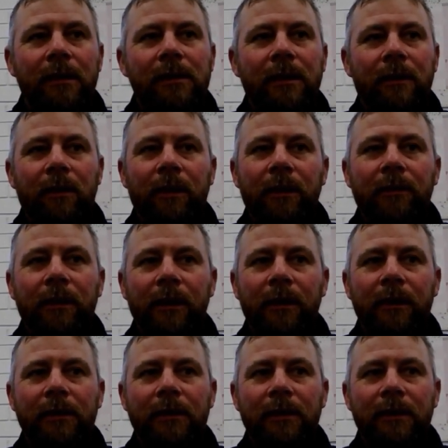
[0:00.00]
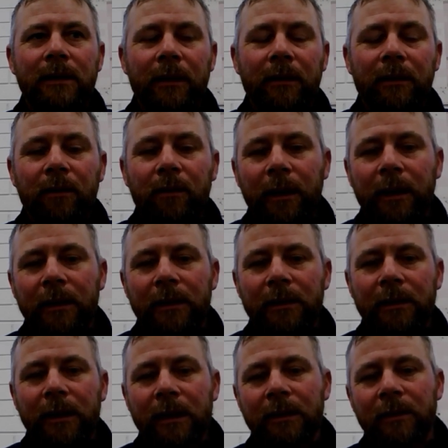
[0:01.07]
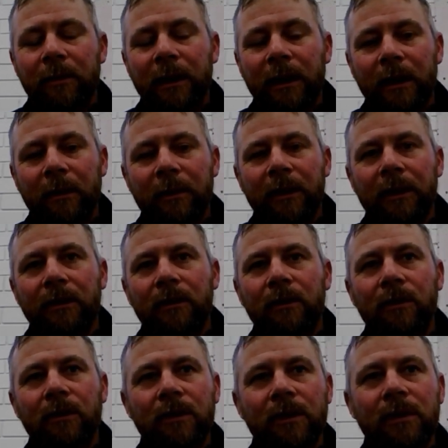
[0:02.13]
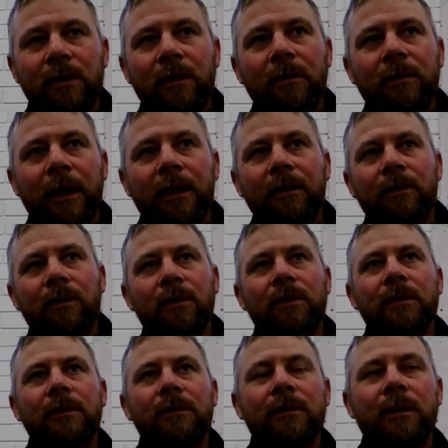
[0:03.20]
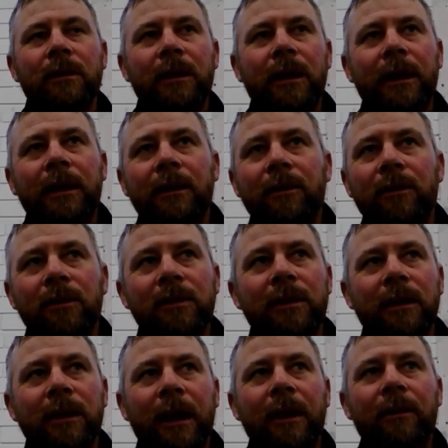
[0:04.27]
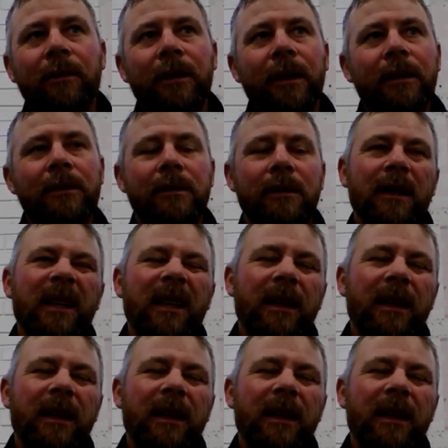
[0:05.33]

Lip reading: So I think it's the general awareness has to pick up in your horse. It's not about the horse, getting the horse to go. And that's,